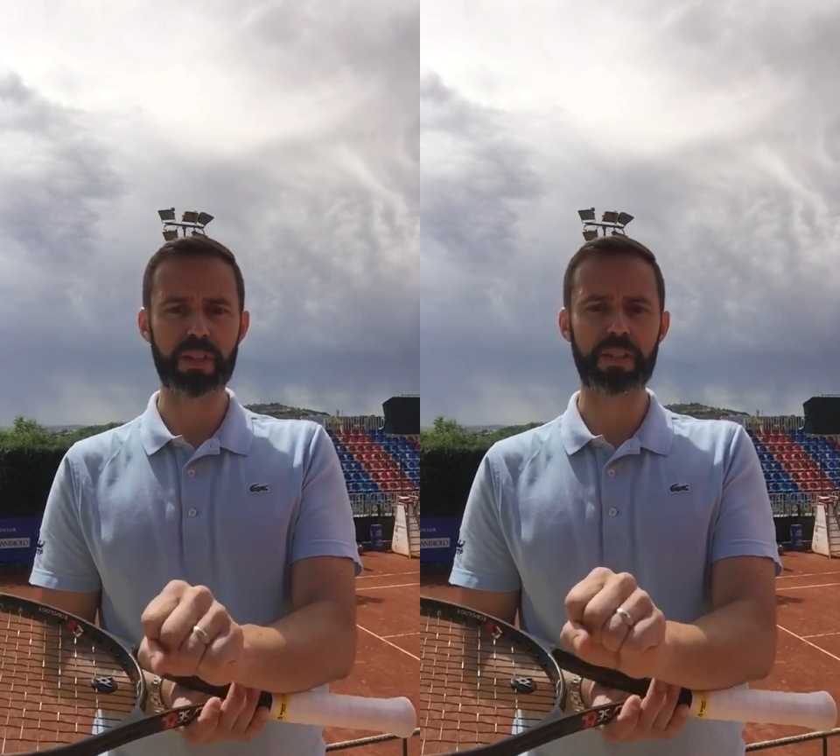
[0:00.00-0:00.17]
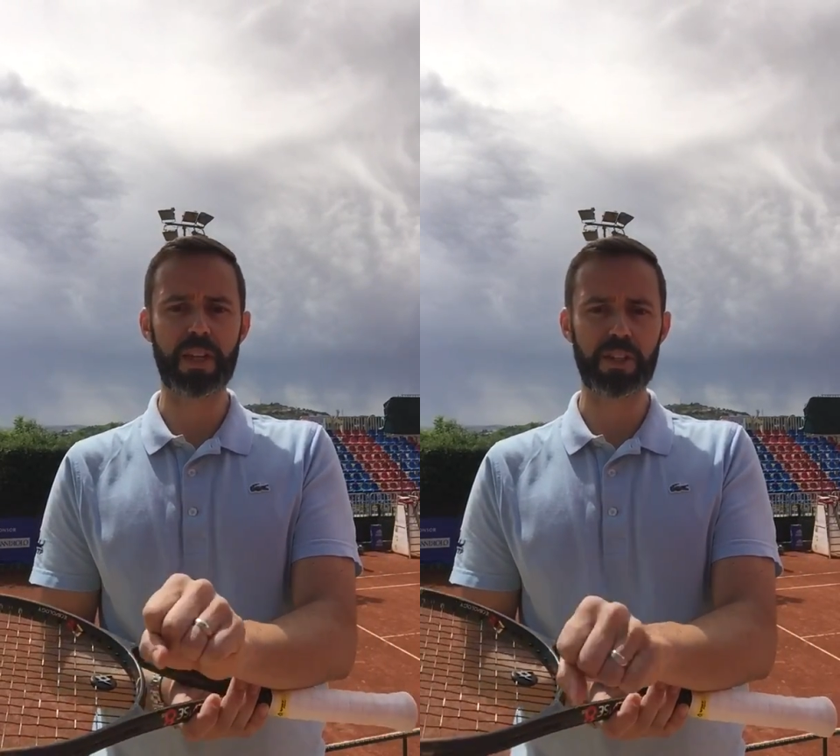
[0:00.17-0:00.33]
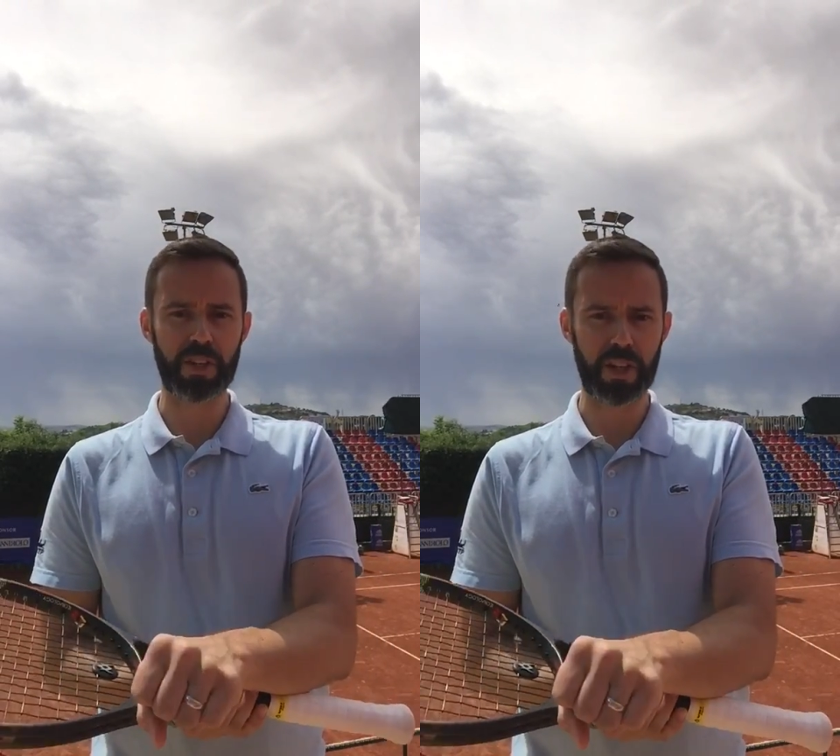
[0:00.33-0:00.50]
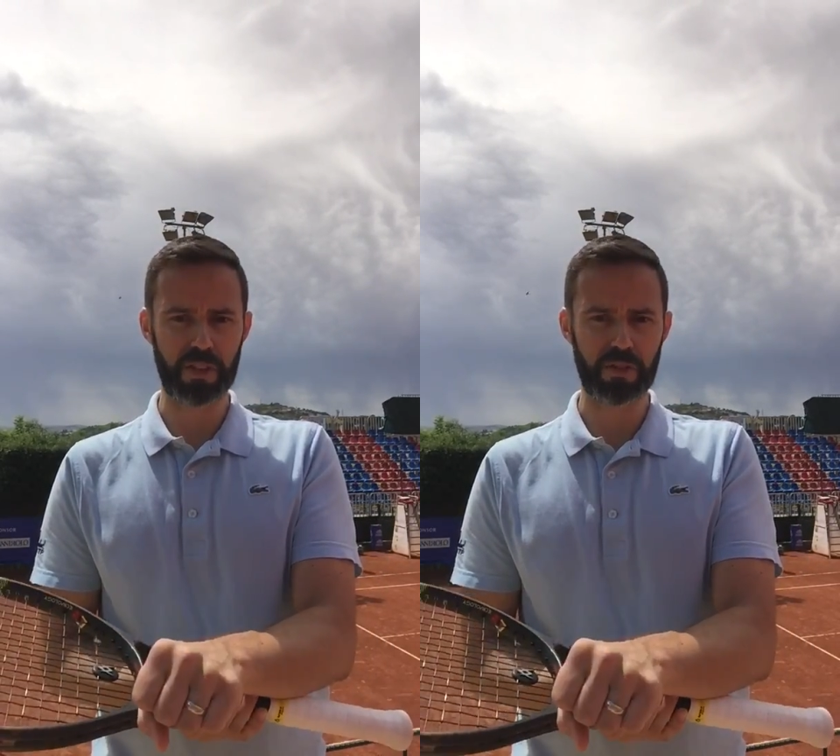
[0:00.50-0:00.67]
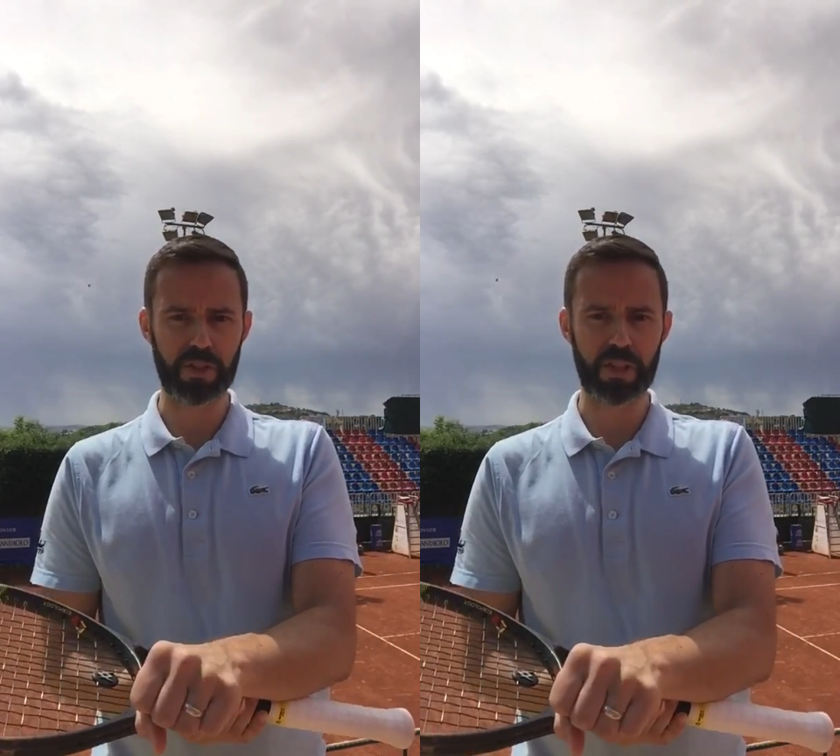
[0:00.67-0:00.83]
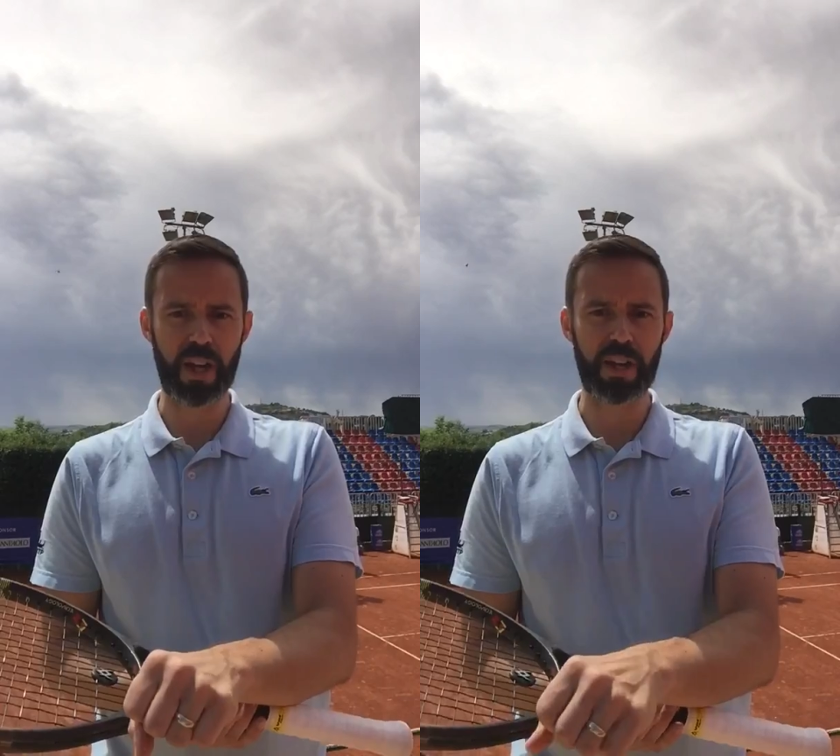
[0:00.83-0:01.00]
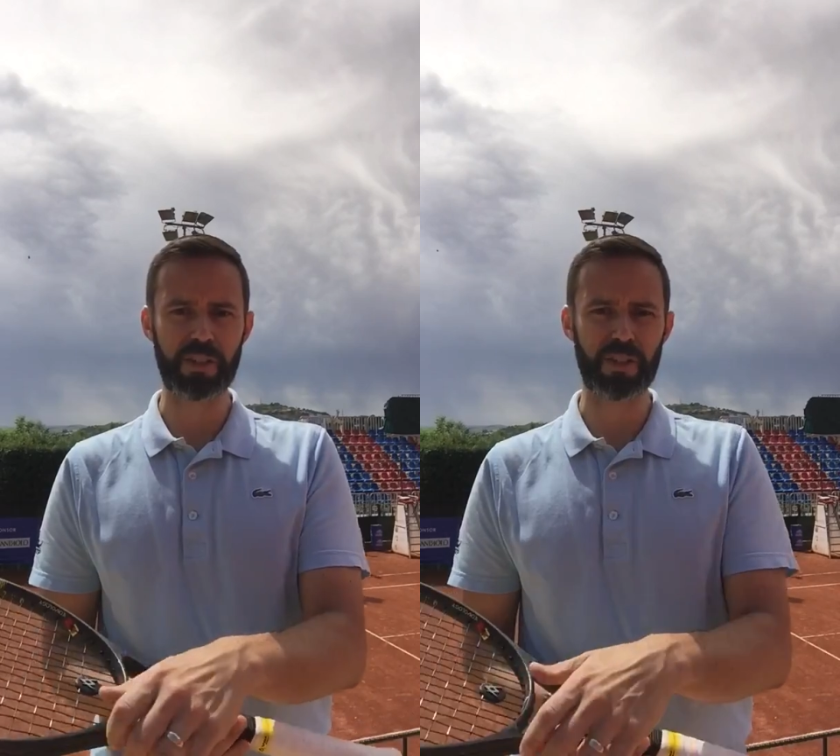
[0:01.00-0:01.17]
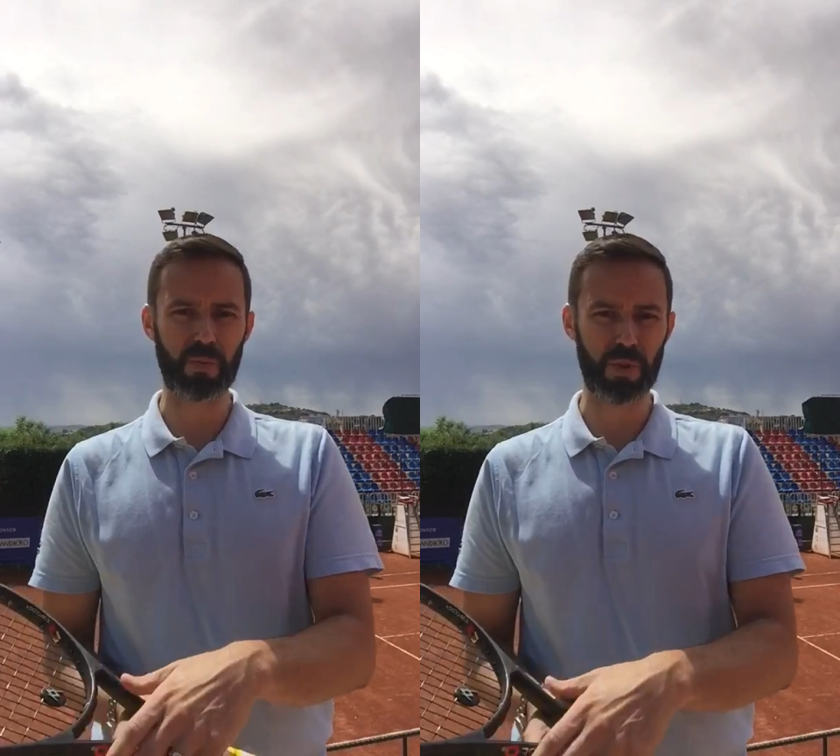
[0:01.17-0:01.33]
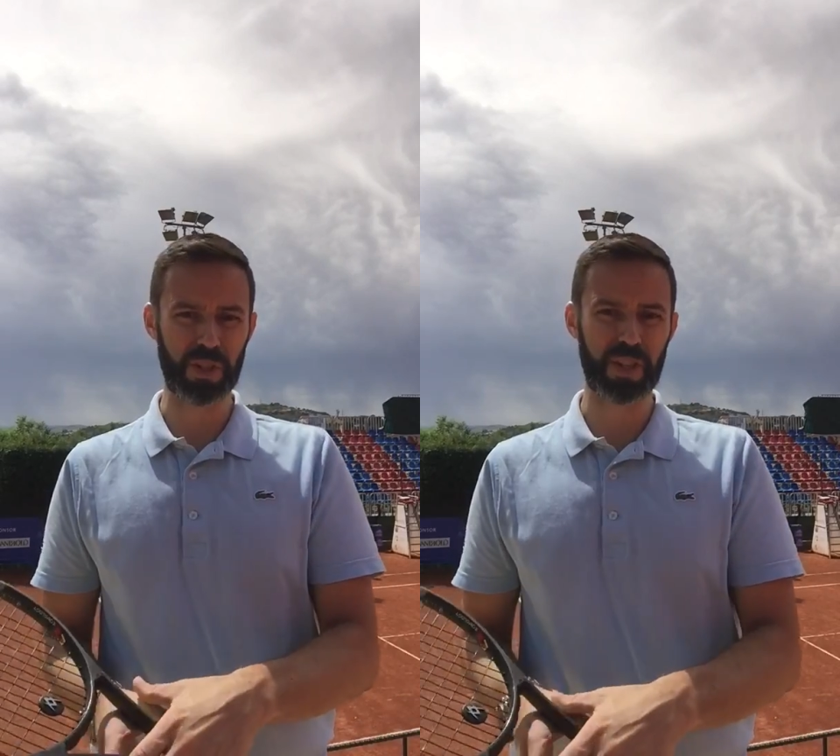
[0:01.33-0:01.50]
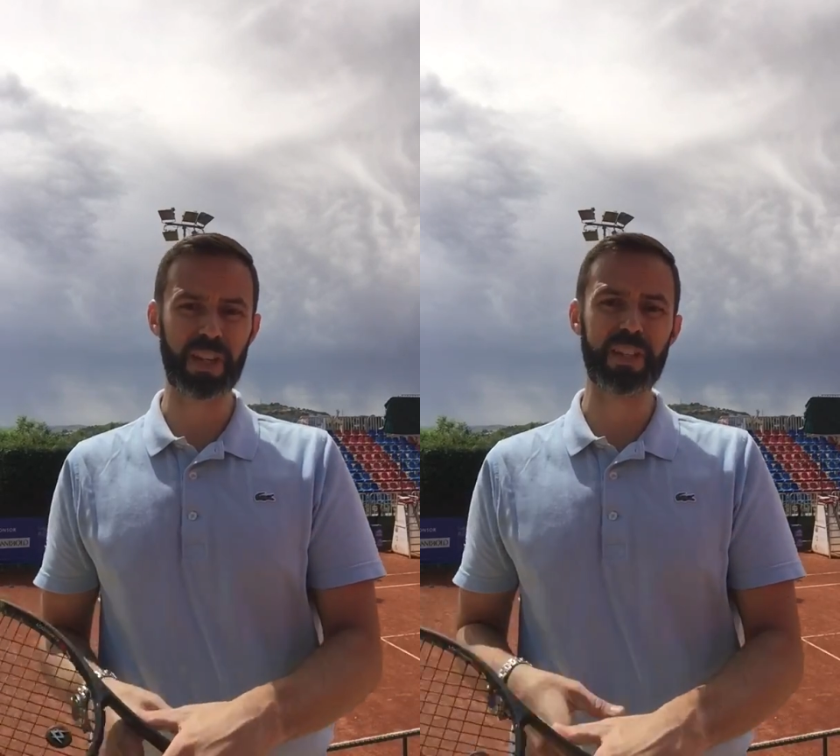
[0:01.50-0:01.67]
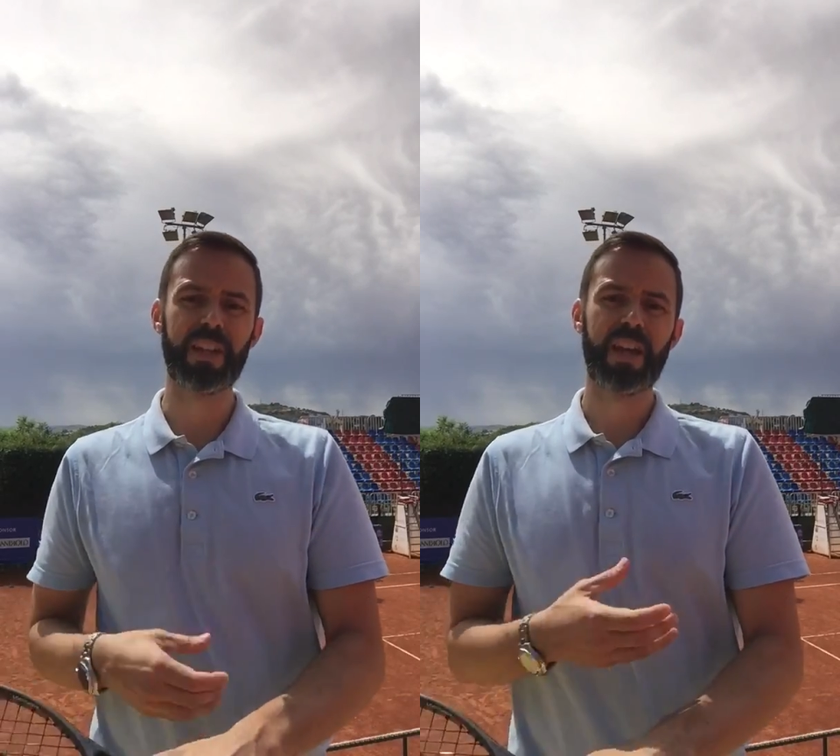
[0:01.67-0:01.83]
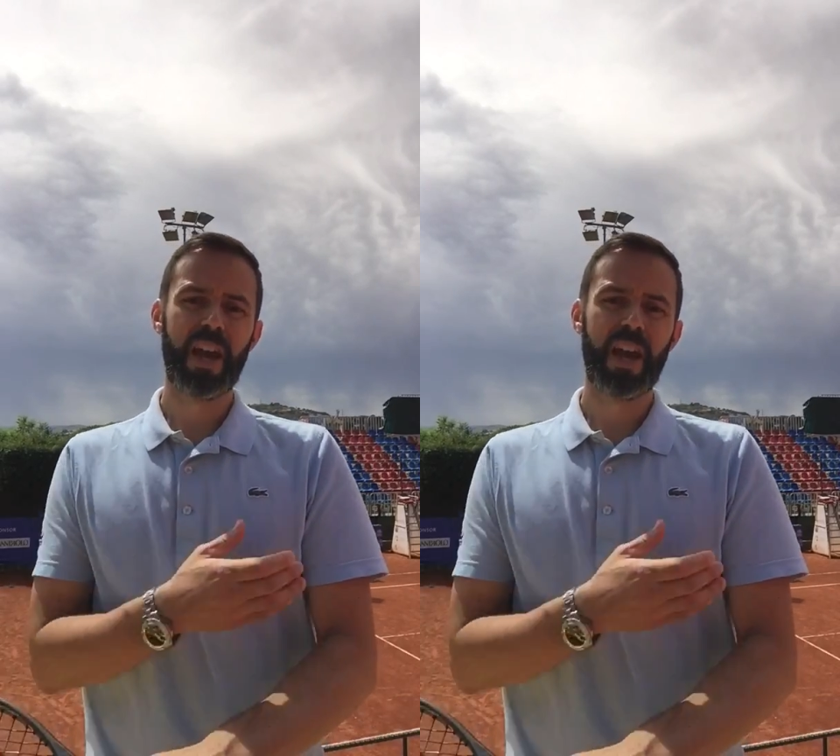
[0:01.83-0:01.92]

extension exercises, which can